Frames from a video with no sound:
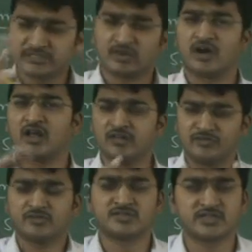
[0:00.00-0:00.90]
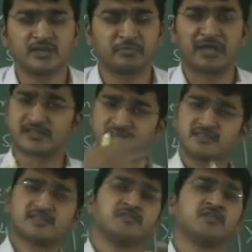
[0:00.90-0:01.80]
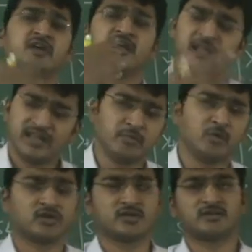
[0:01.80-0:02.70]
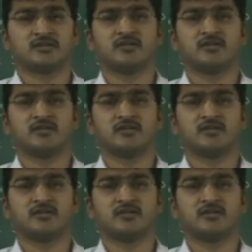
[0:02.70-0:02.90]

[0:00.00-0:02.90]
So all, if you see the exercise of any book,